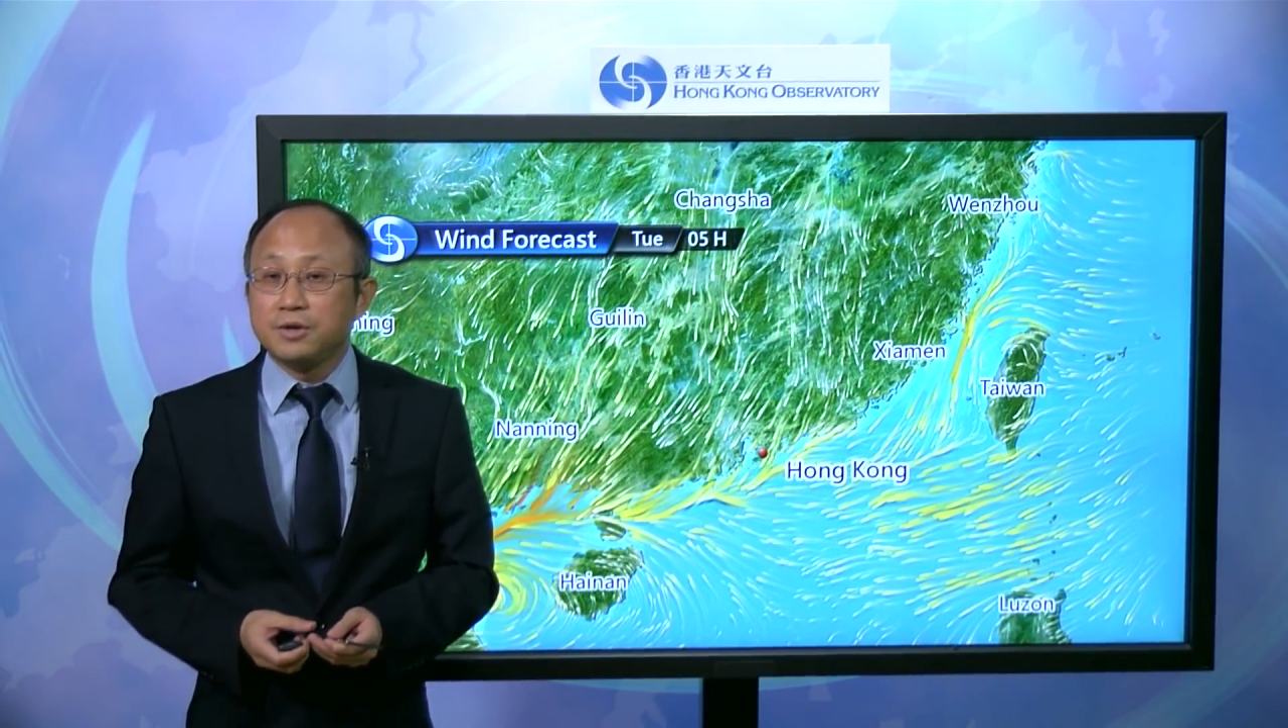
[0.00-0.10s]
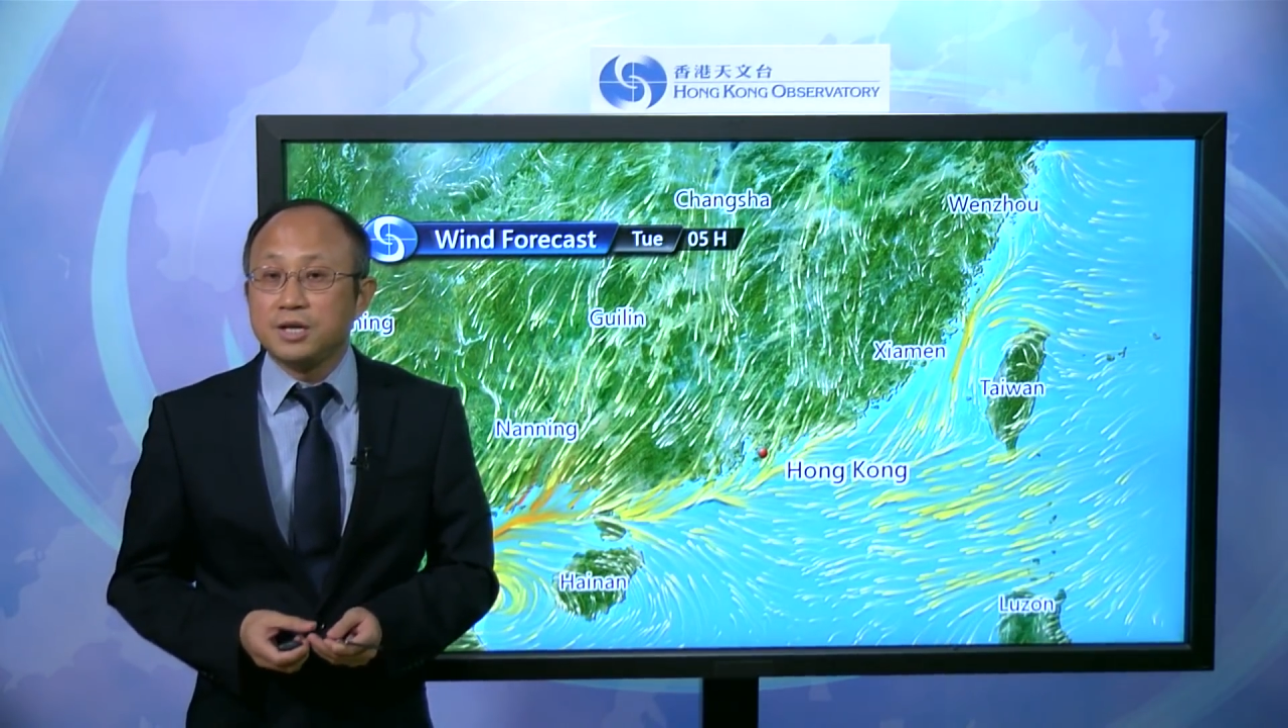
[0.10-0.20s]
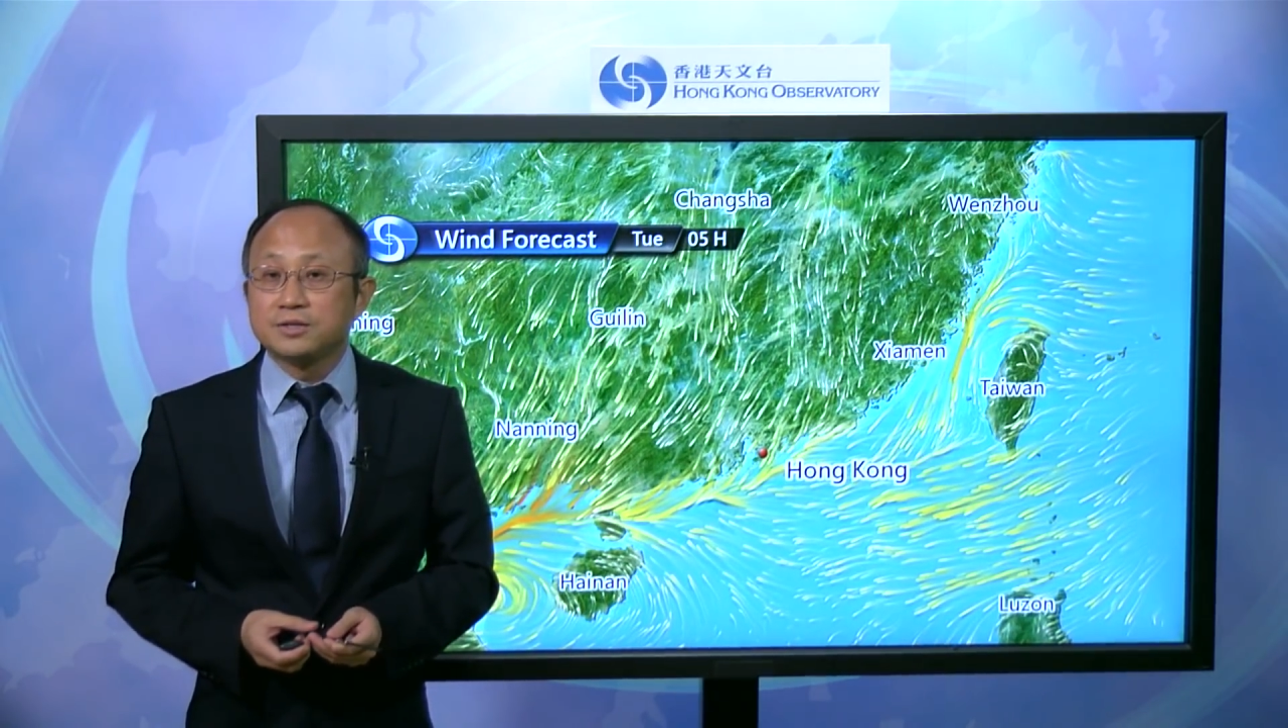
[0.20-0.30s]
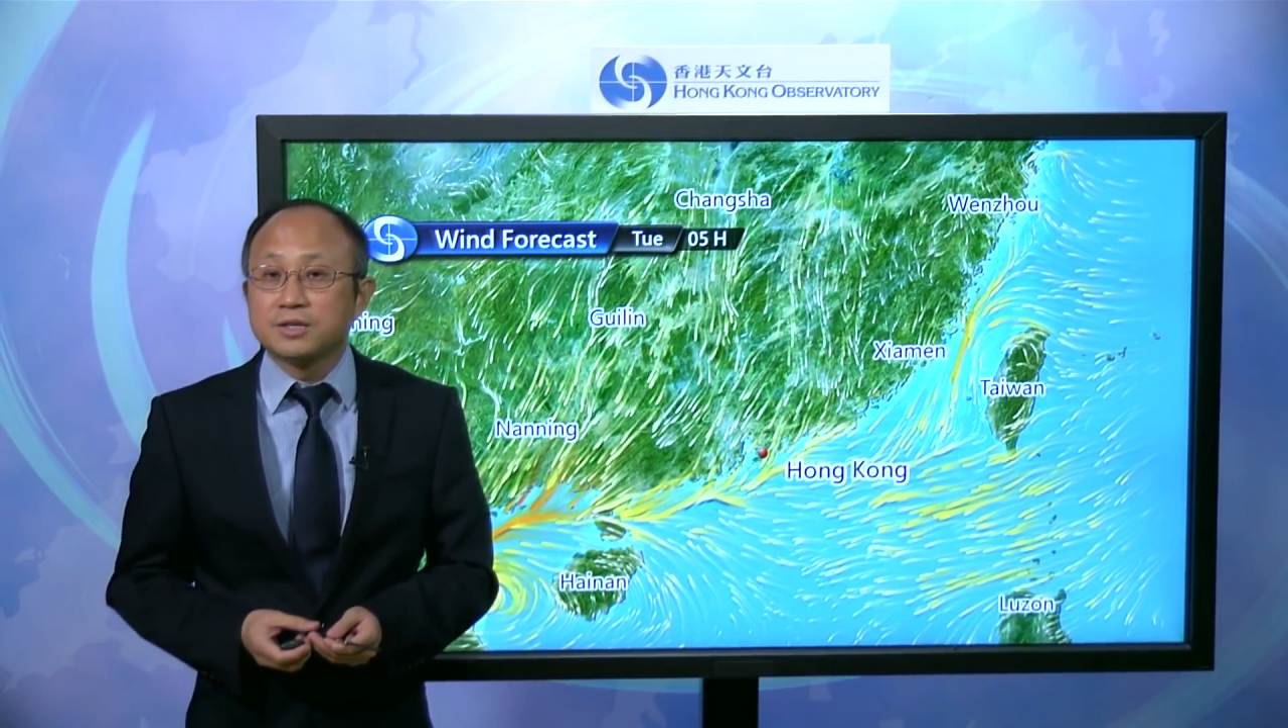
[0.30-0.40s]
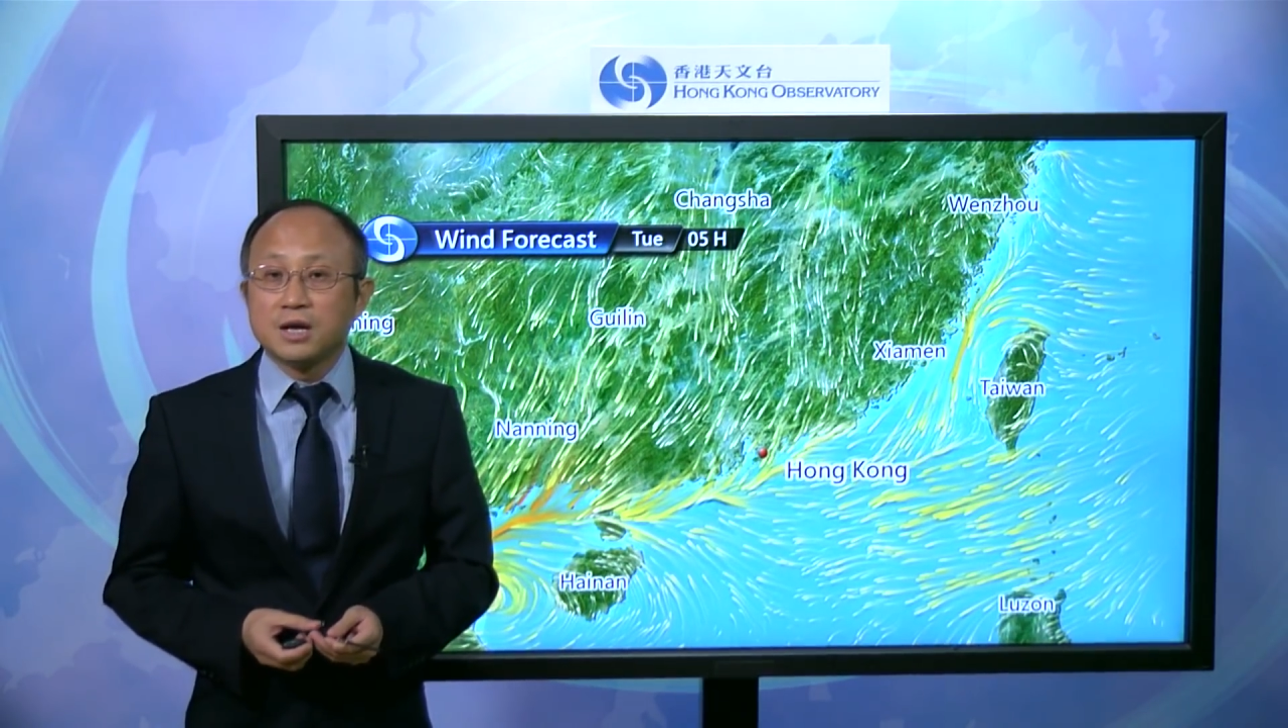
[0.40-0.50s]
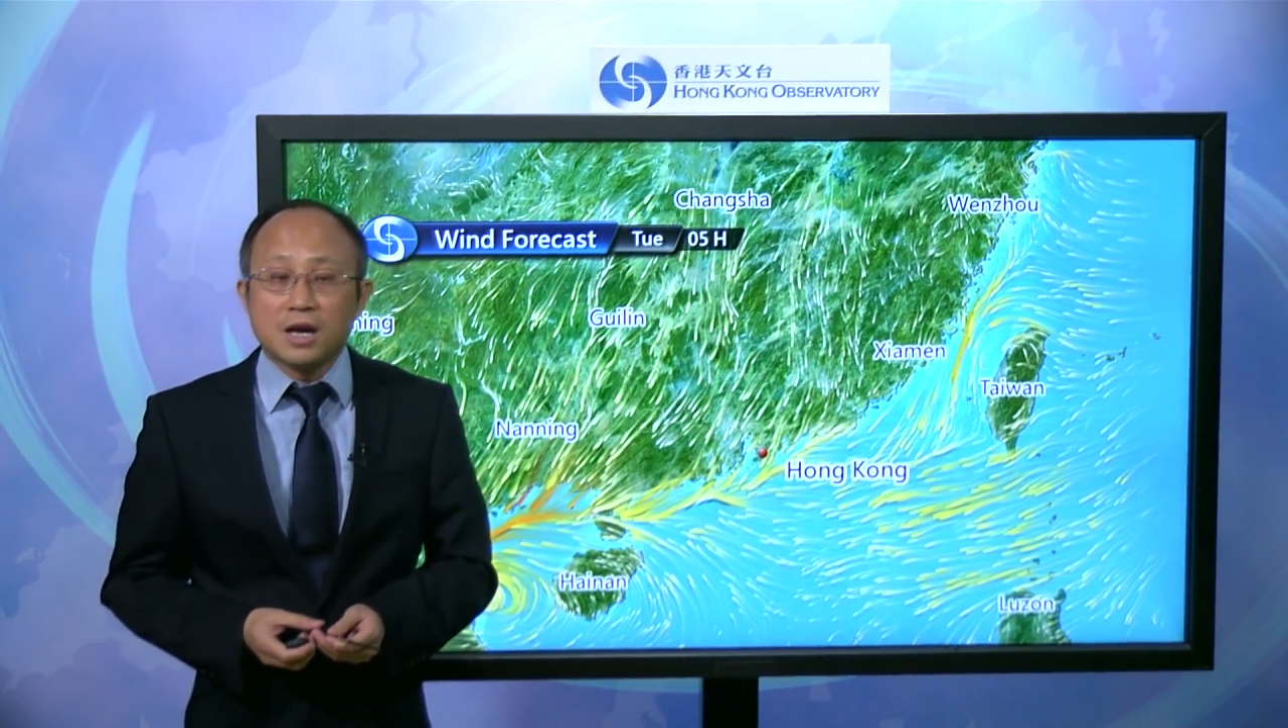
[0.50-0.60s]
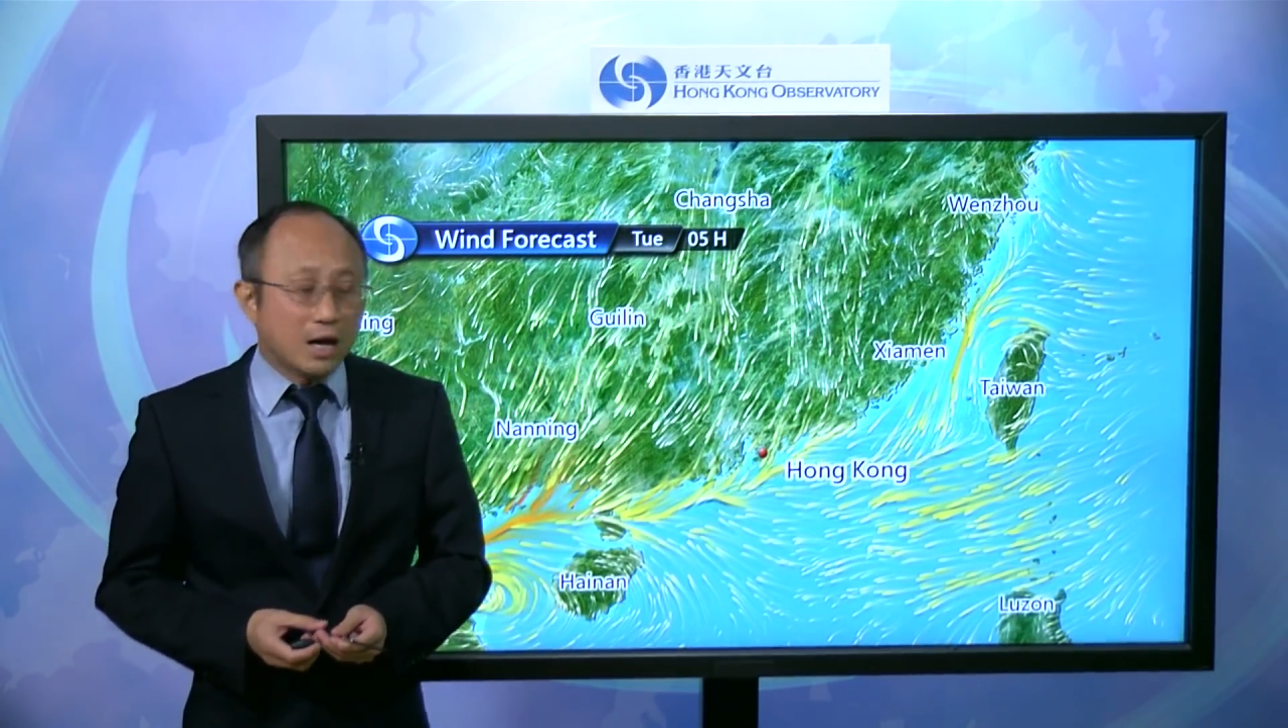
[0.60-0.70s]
winds